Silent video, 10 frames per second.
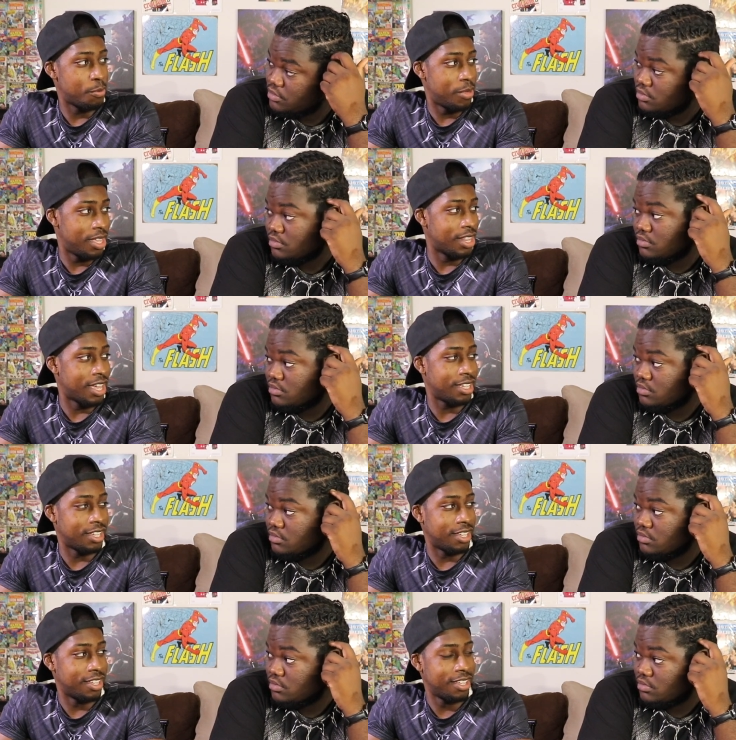Speaker 1: would be
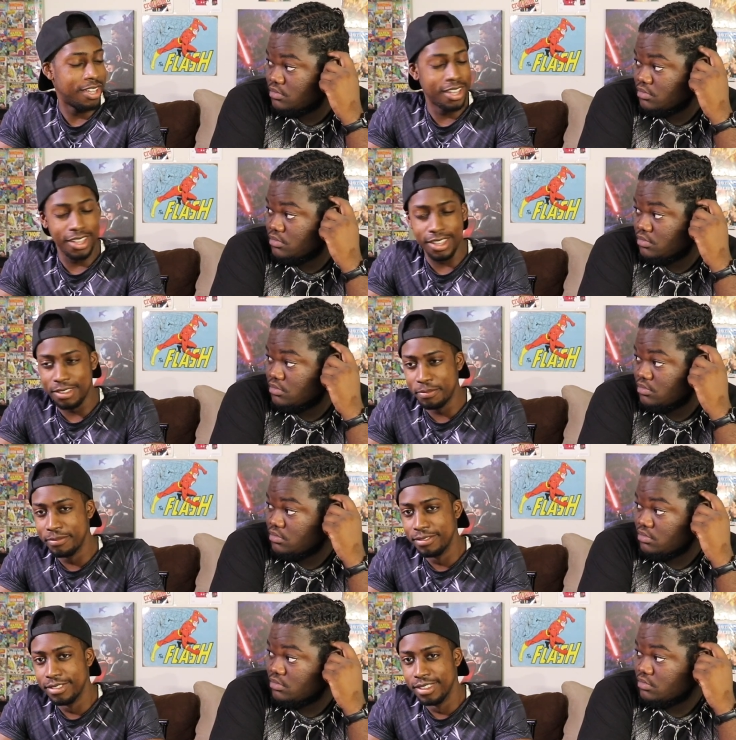like a, uh,
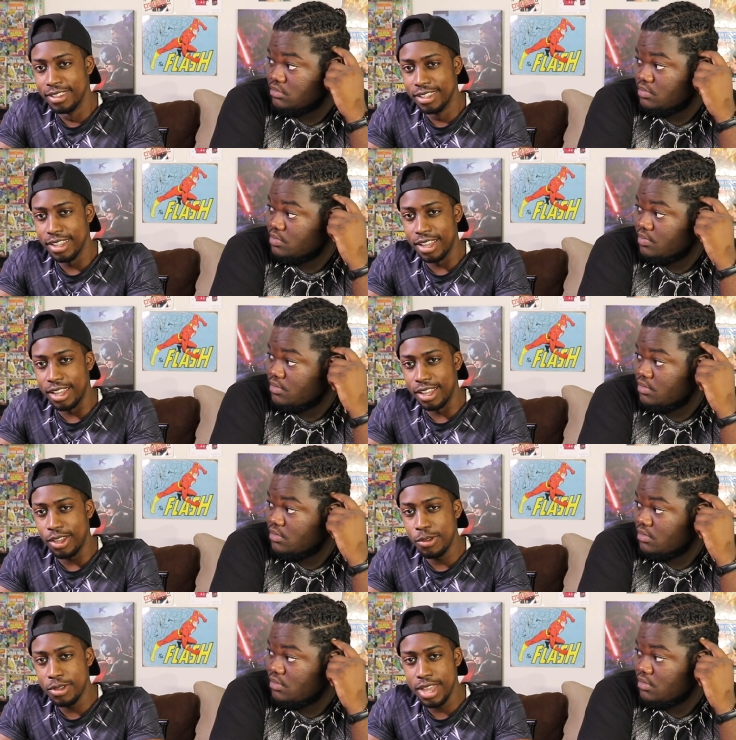
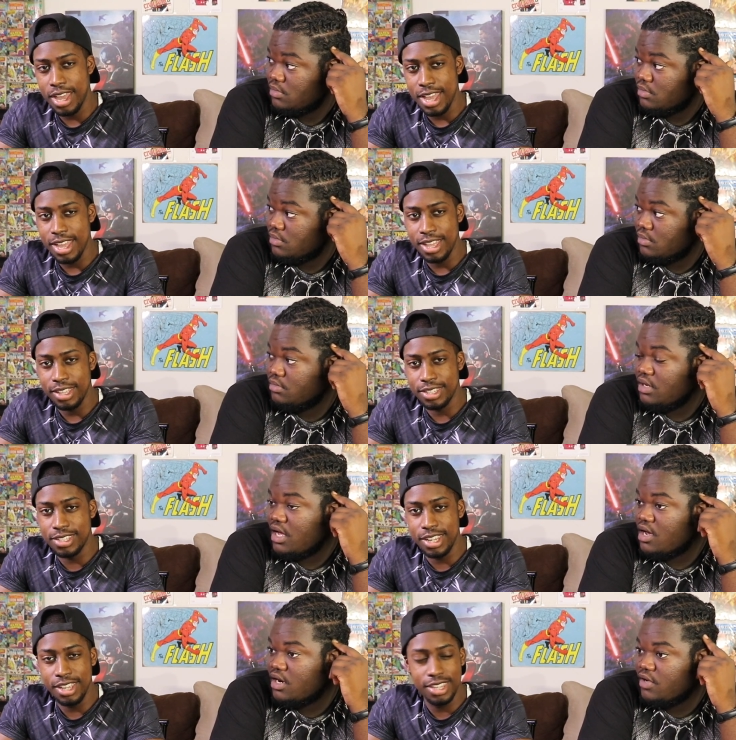okay.
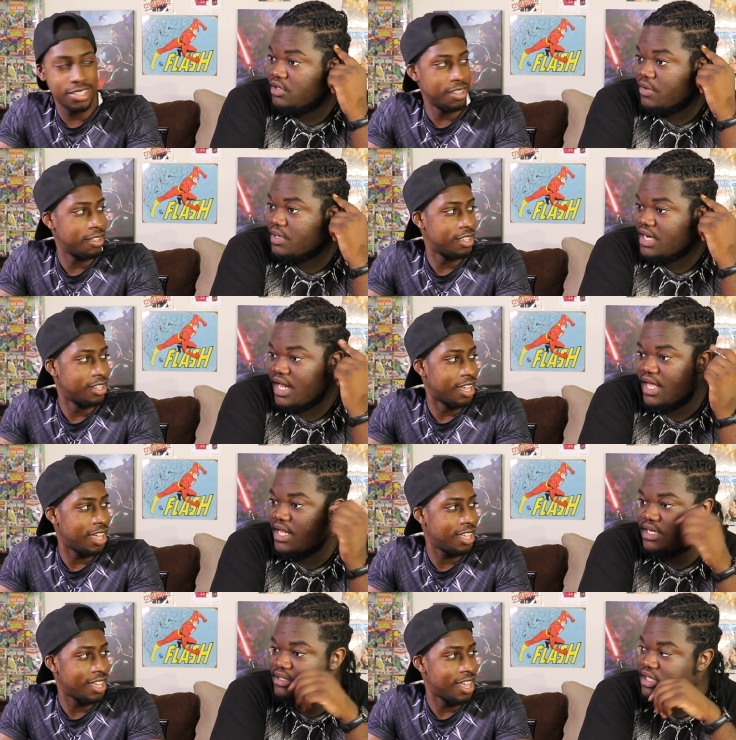No, season.
Speaker 2: they, they would not
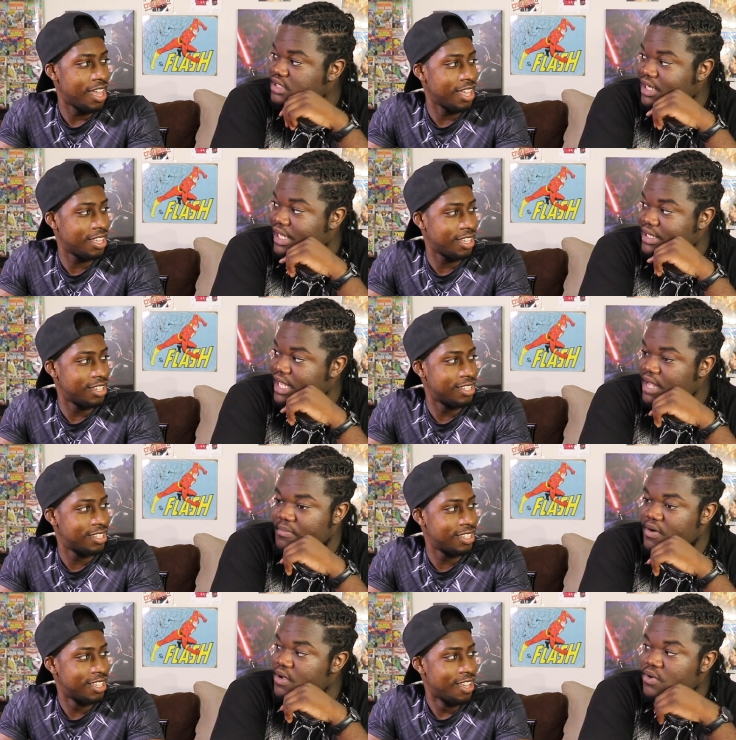like, end the season like
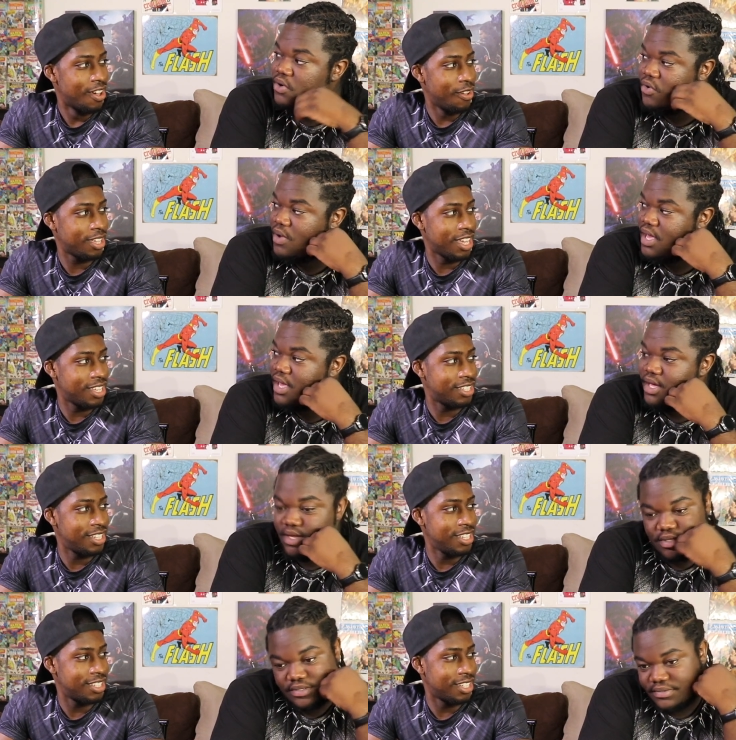that, bro. No okay
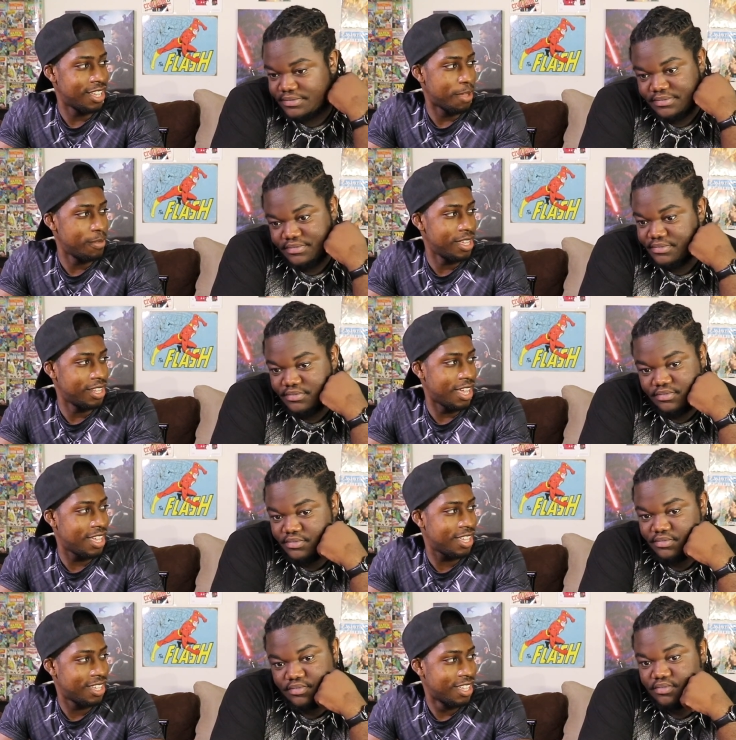way.
Speaker 1: Season. I mean,
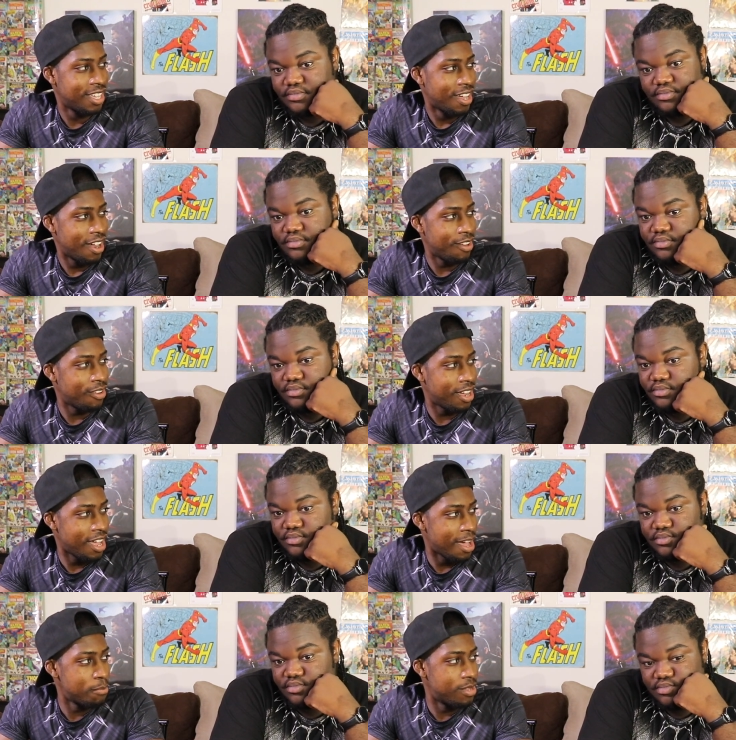like all
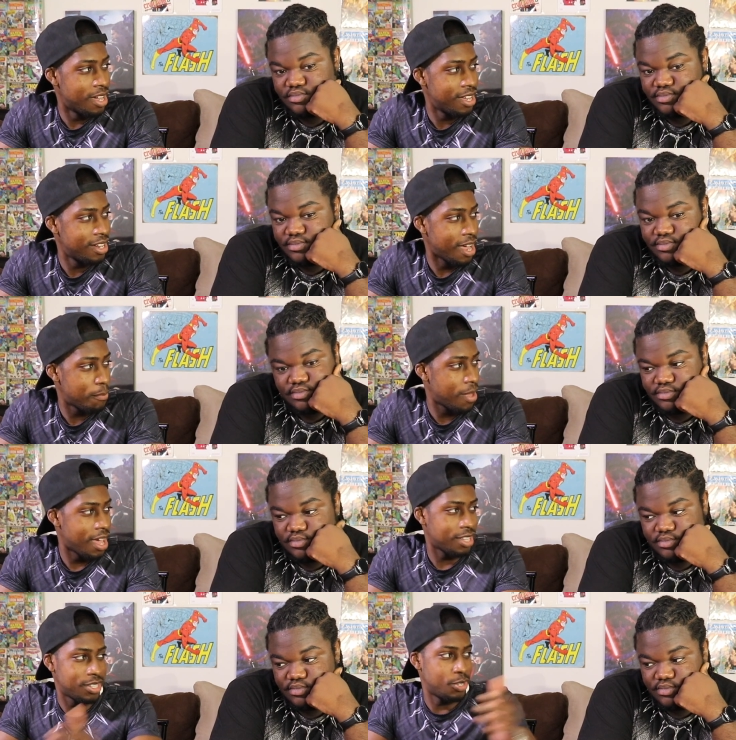right, I'm done. I
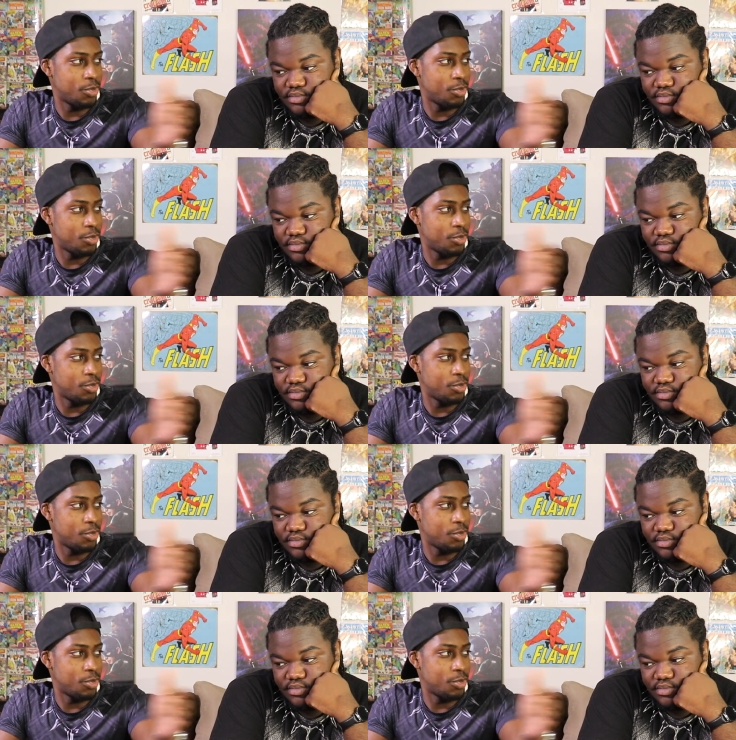passed the